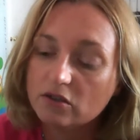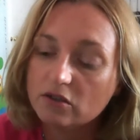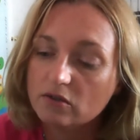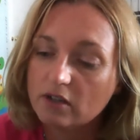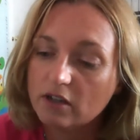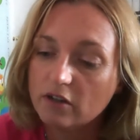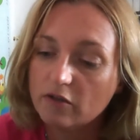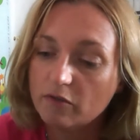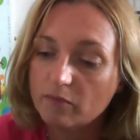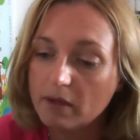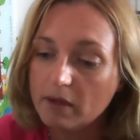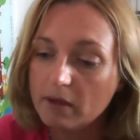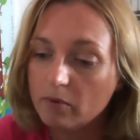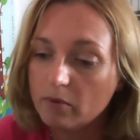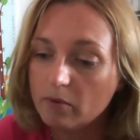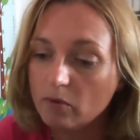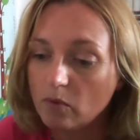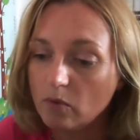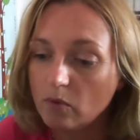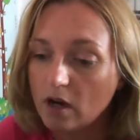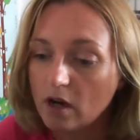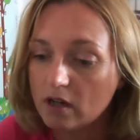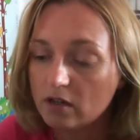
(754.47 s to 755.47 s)
Give people
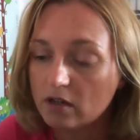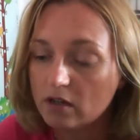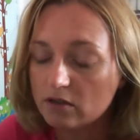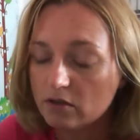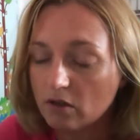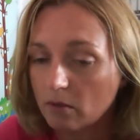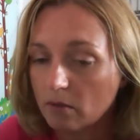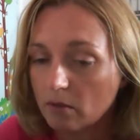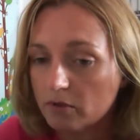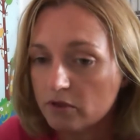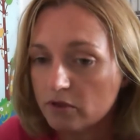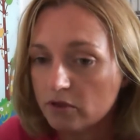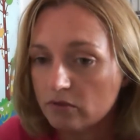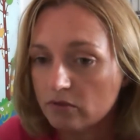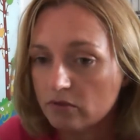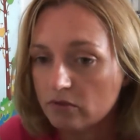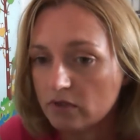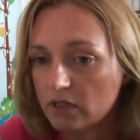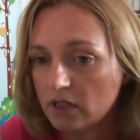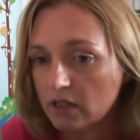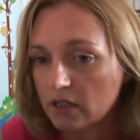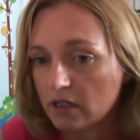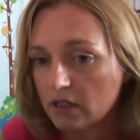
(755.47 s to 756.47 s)
work
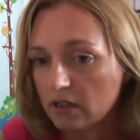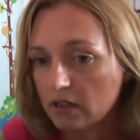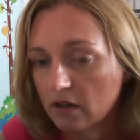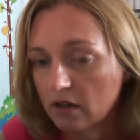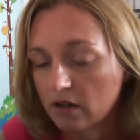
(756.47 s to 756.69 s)
opportunities.